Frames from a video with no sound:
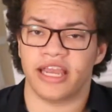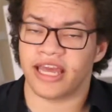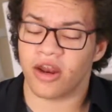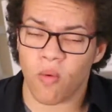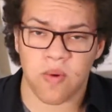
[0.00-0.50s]

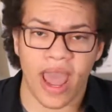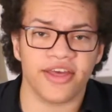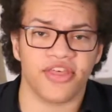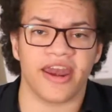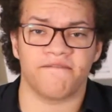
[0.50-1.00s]
in a
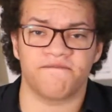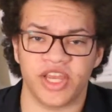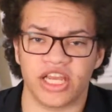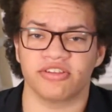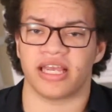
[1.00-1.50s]
way that it
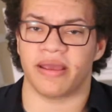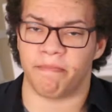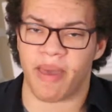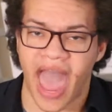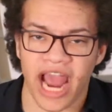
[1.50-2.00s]
feels
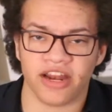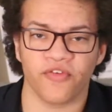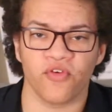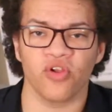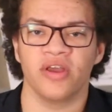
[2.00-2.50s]

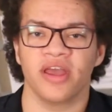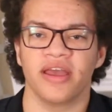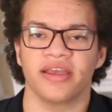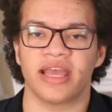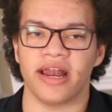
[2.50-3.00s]
impactful,
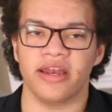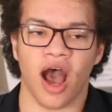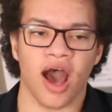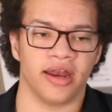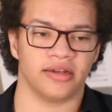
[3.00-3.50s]
yet
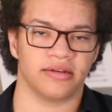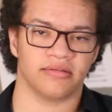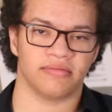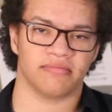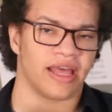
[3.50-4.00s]
not
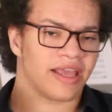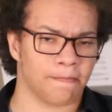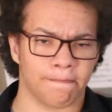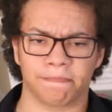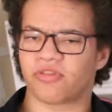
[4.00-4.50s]
like
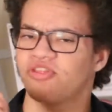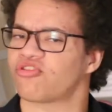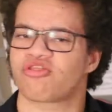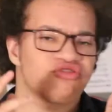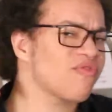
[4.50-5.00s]
they're
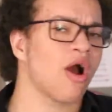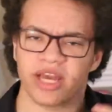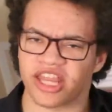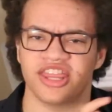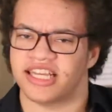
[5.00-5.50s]

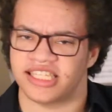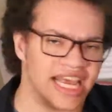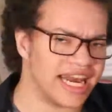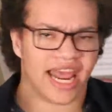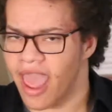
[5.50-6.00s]
throwing things
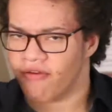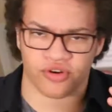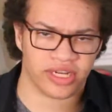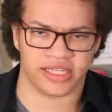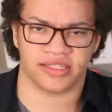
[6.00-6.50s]
in at
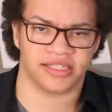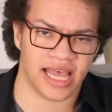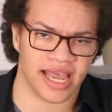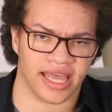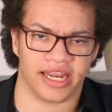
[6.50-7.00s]
every
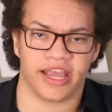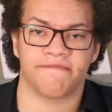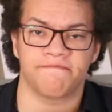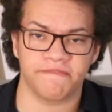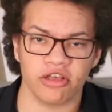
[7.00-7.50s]
second.
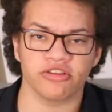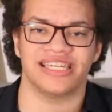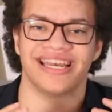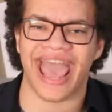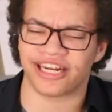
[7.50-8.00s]
It feels
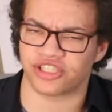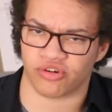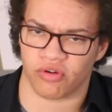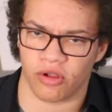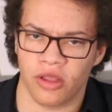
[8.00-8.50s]

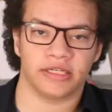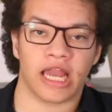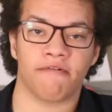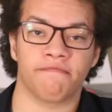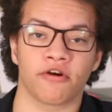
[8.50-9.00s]
natural.
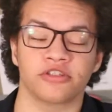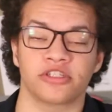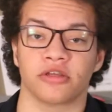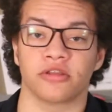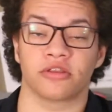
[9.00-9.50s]
Now,
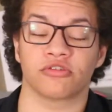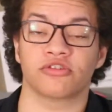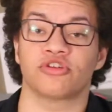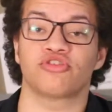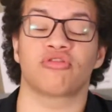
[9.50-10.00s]
first, there's
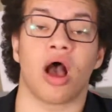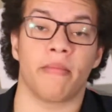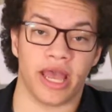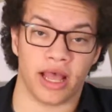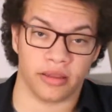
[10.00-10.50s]
the
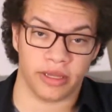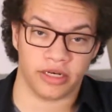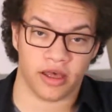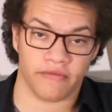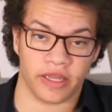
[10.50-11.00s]
trauma
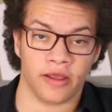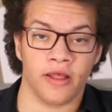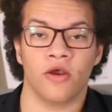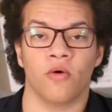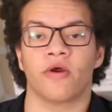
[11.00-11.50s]
element of it,
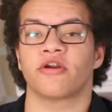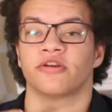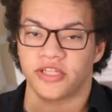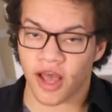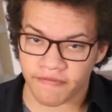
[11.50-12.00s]

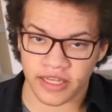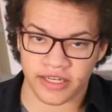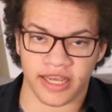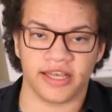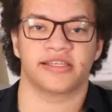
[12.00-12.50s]
where David
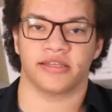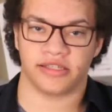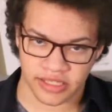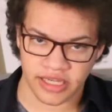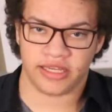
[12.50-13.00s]
Diggs
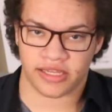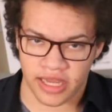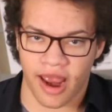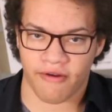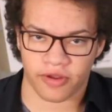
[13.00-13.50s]
sees
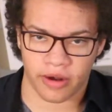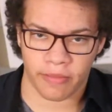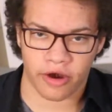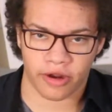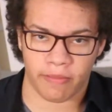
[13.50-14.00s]
an
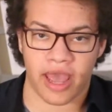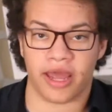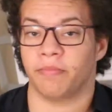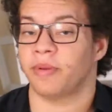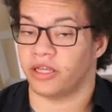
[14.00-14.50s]
African-American
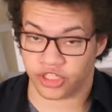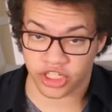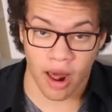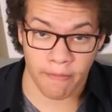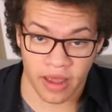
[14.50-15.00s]
man being
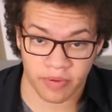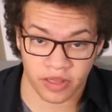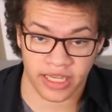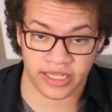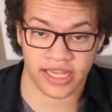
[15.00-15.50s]
shot by
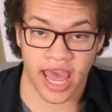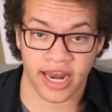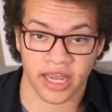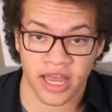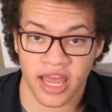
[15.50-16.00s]
police,
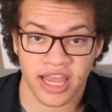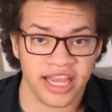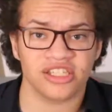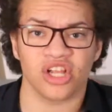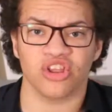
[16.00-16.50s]
and
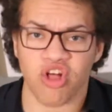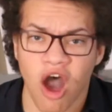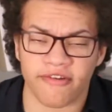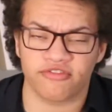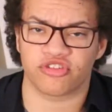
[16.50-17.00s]
he has a
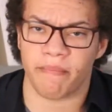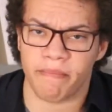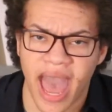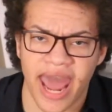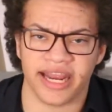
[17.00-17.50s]
lot of
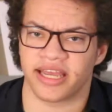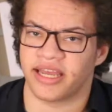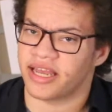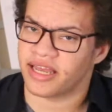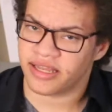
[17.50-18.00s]
traumatic
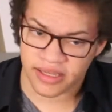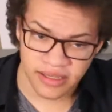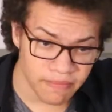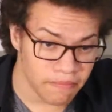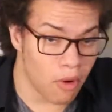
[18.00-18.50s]

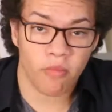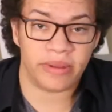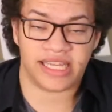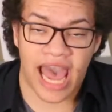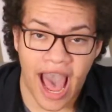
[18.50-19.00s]

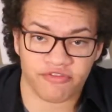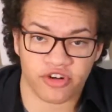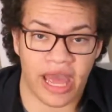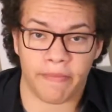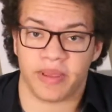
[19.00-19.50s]
moments
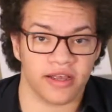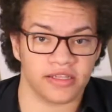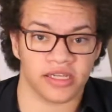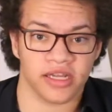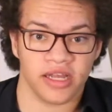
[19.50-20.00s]
after that
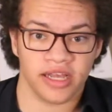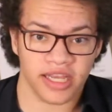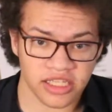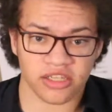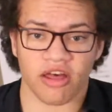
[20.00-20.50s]
because
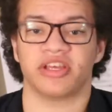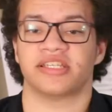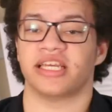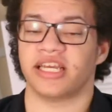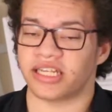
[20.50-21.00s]
he saw
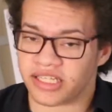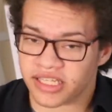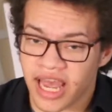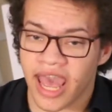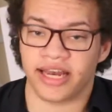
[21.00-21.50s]
this
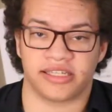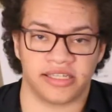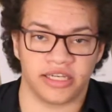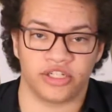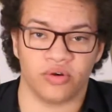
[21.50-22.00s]
intense
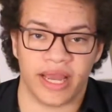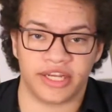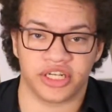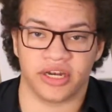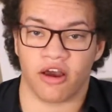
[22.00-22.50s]

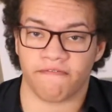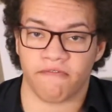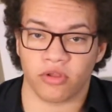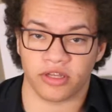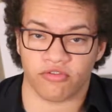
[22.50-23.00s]
situation
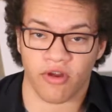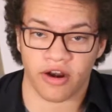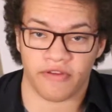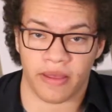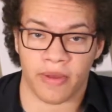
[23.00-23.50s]
unfold in front
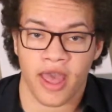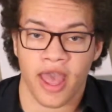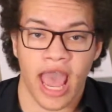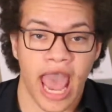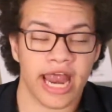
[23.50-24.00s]
of him,
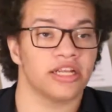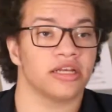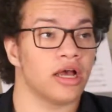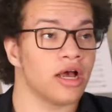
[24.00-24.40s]
and